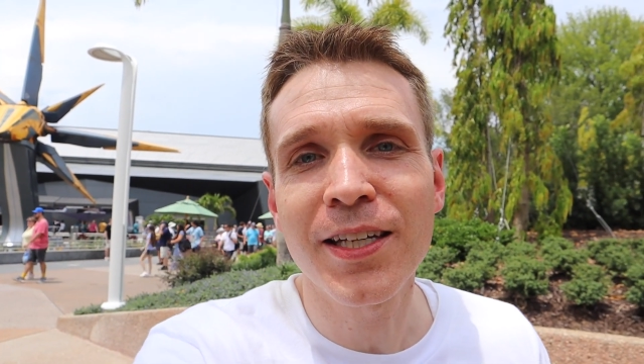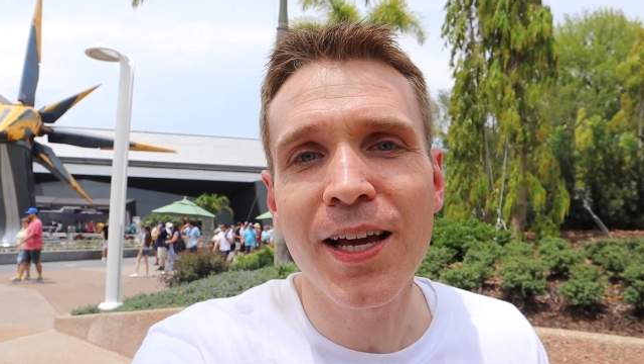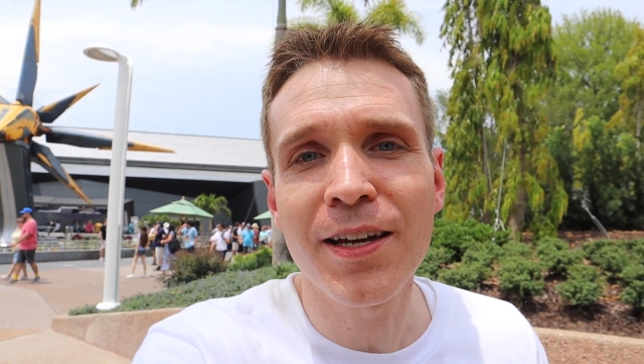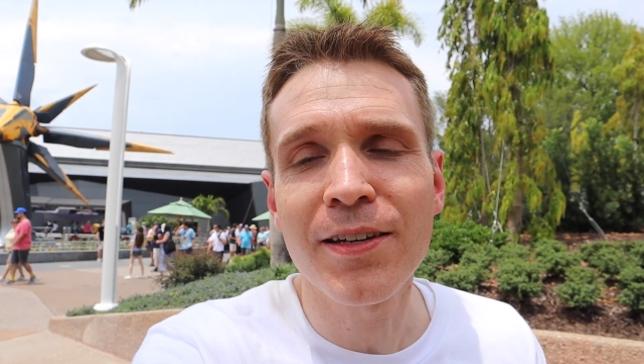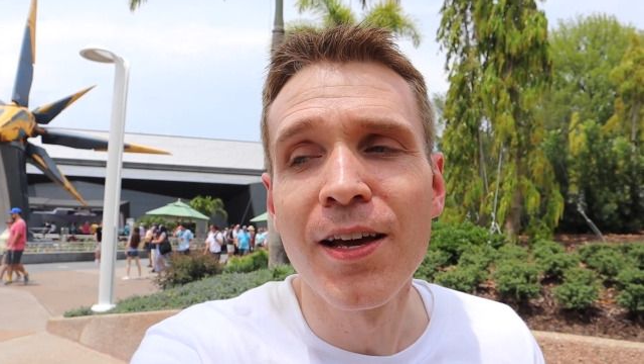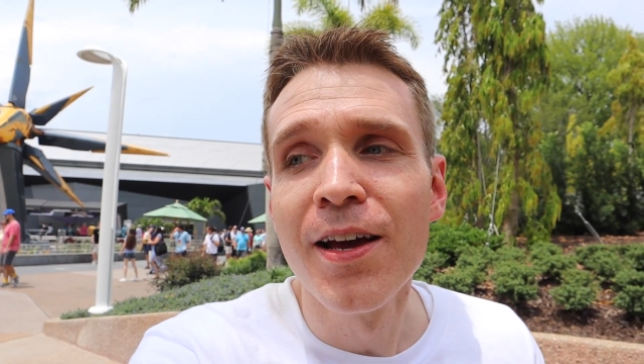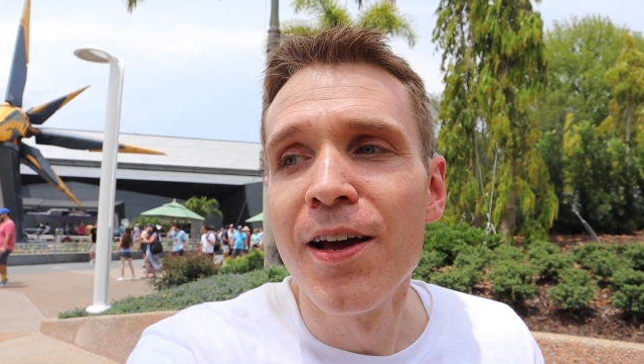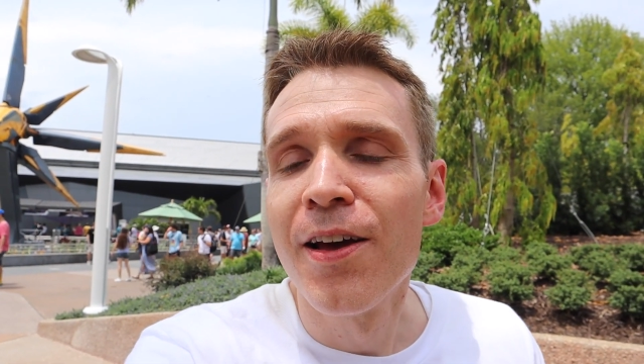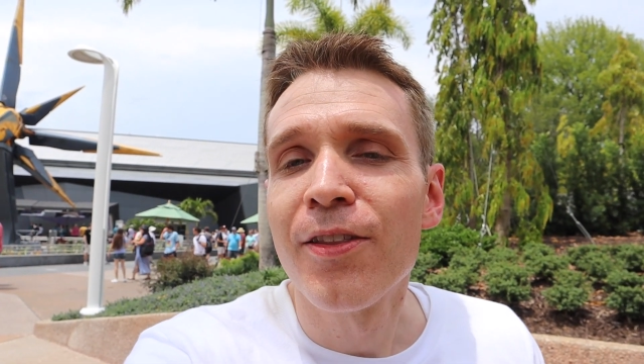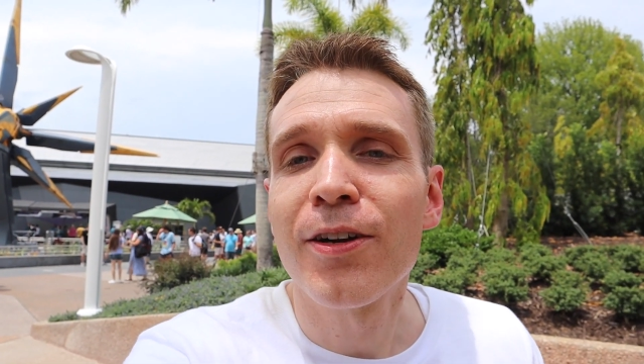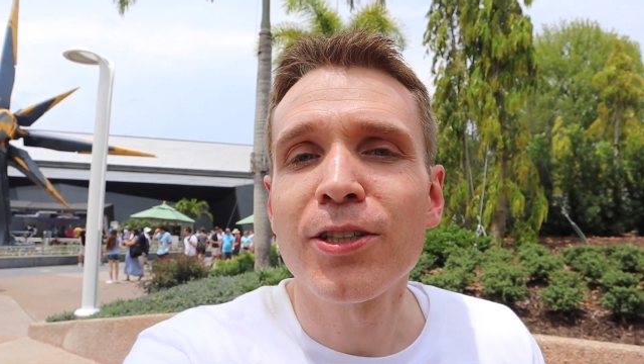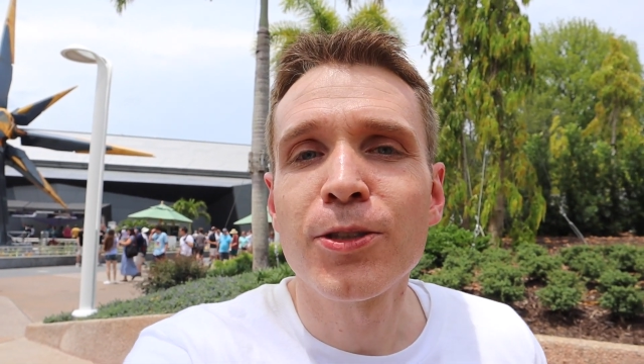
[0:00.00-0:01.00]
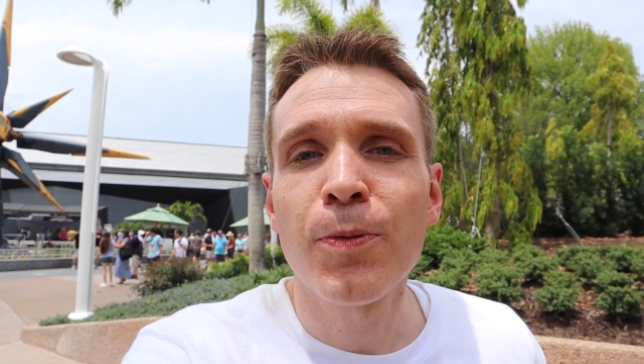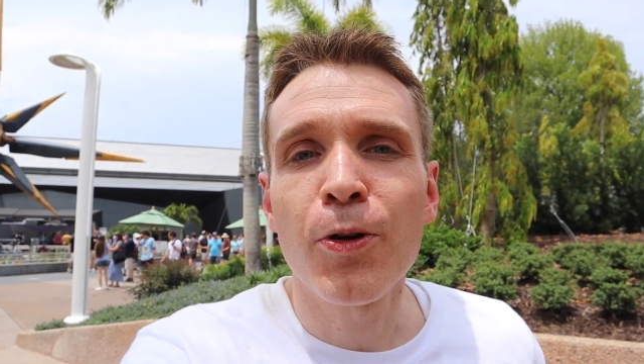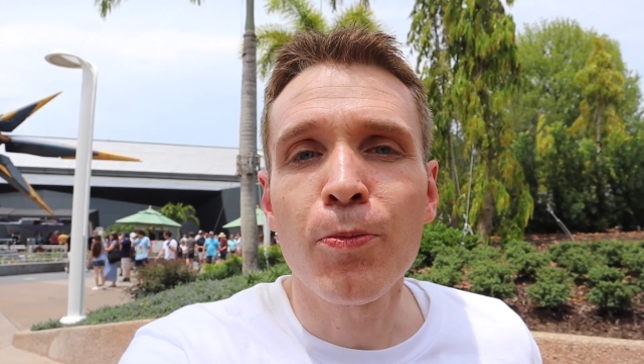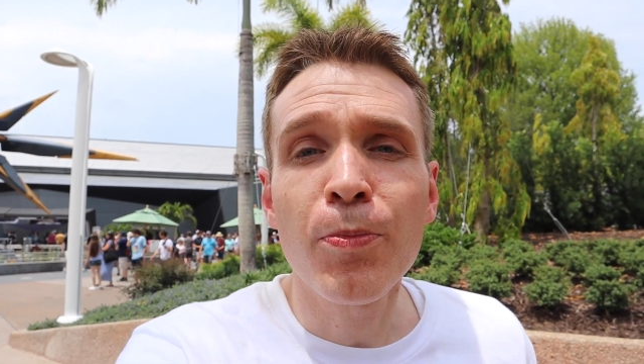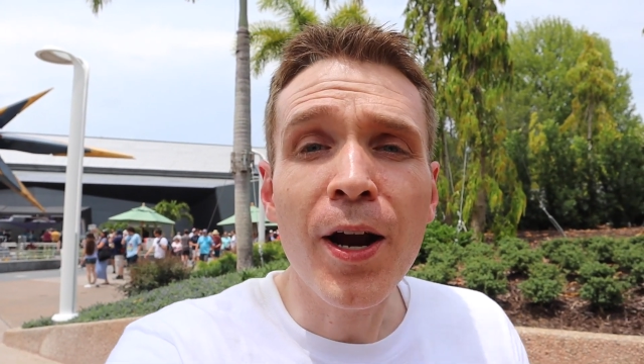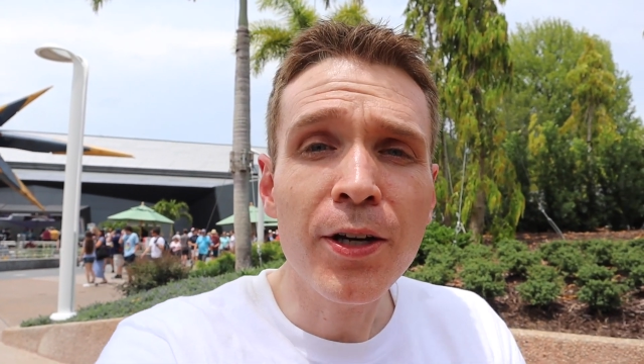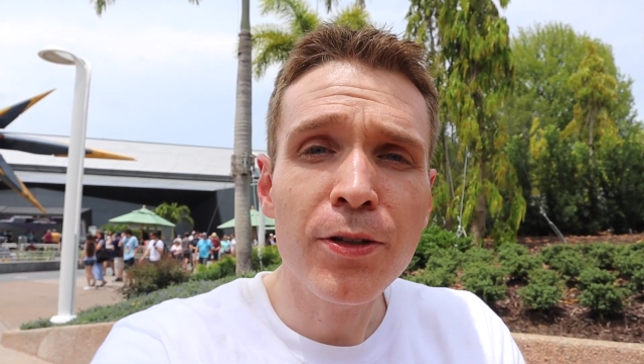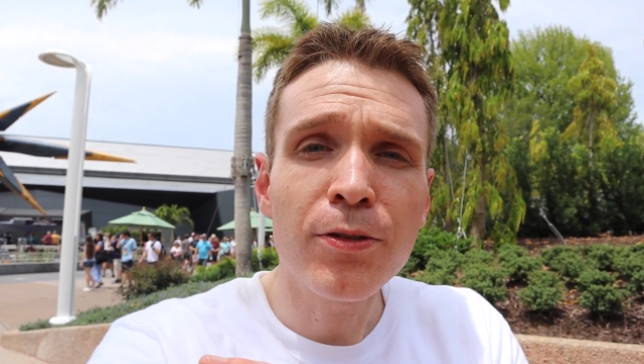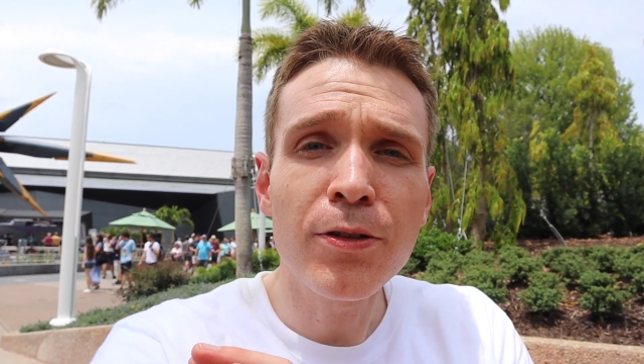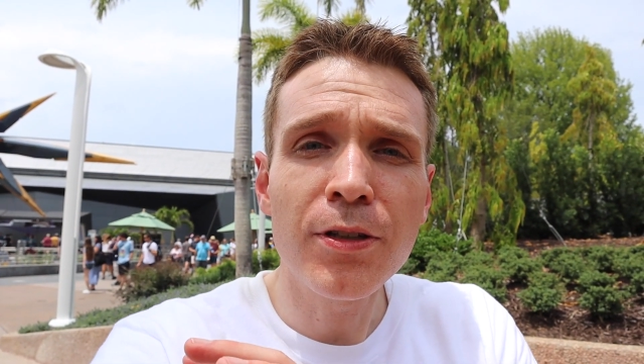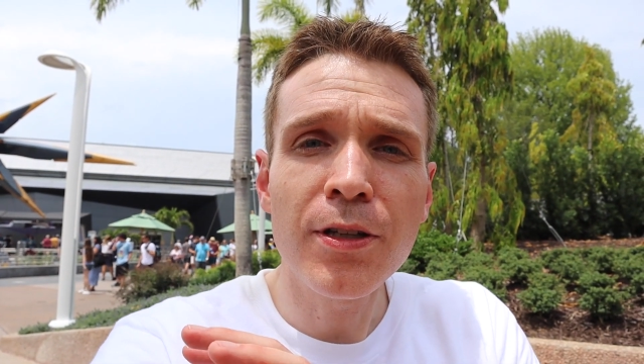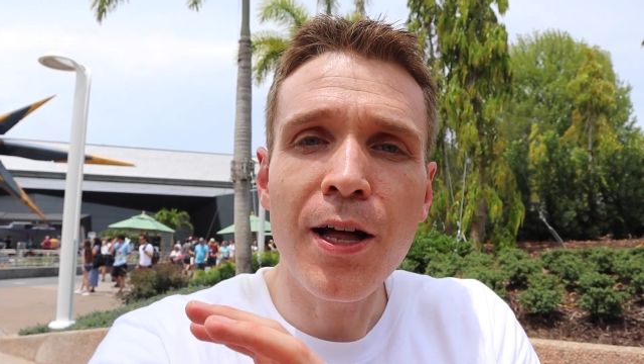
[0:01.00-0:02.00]
And there's both
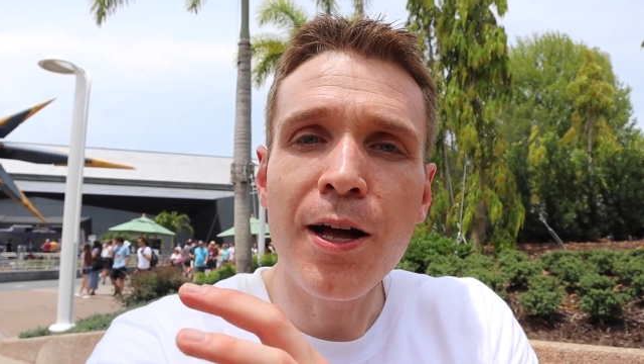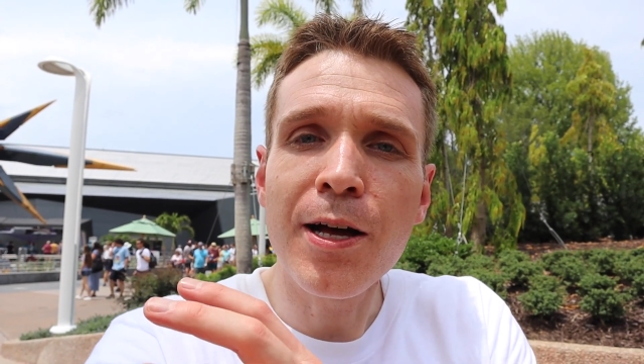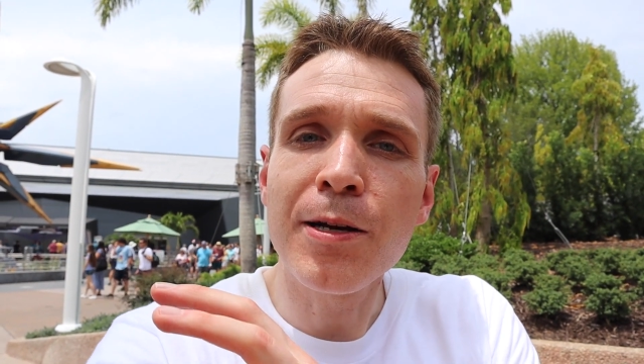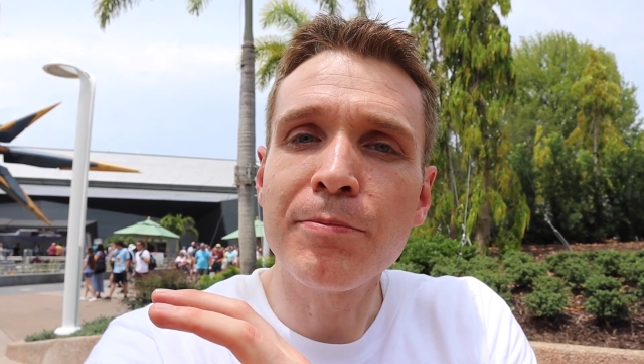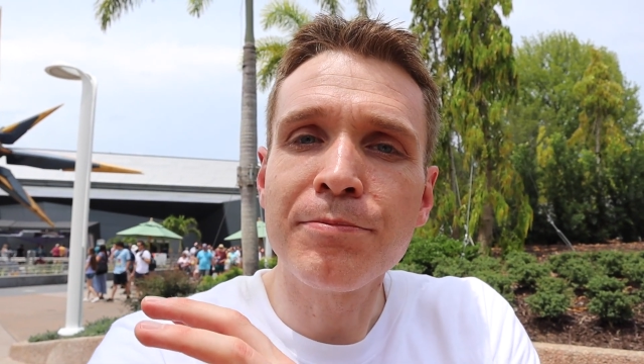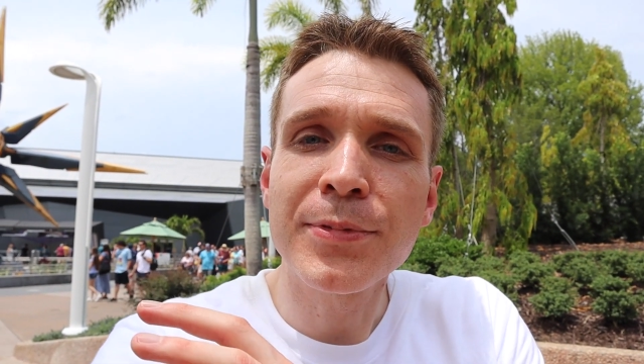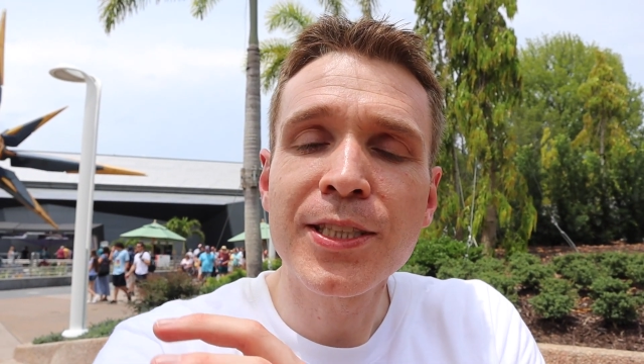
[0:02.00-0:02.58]
practical um,